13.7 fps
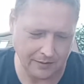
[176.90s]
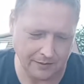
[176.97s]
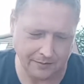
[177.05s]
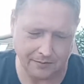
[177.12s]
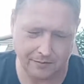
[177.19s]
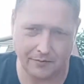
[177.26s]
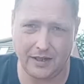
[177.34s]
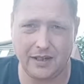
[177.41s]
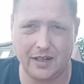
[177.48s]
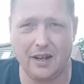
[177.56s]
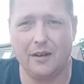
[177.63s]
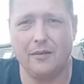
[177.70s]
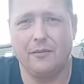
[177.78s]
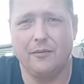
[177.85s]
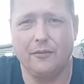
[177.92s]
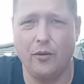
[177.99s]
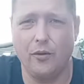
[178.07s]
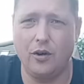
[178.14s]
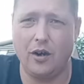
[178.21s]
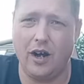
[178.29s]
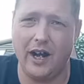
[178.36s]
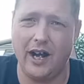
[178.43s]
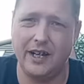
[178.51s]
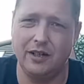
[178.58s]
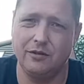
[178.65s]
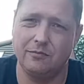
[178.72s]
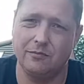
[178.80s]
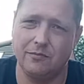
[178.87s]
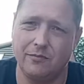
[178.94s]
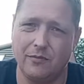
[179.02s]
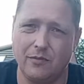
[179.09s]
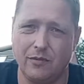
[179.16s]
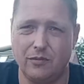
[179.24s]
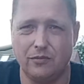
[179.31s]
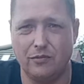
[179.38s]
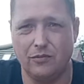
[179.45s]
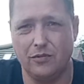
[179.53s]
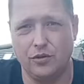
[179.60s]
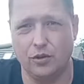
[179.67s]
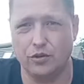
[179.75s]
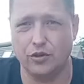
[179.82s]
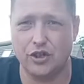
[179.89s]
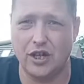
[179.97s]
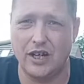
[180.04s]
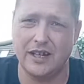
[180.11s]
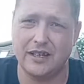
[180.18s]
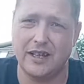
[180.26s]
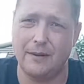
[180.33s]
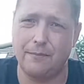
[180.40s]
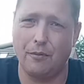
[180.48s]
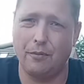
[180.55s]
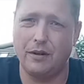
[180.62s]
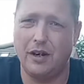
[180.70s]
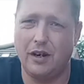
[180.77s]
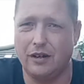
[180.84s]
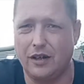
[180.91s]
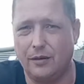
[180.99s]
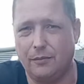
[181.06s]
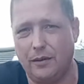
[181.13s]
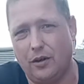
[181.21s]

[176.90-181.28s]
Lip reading: But yeah, for a non-chili head, they probably are a little bit hot,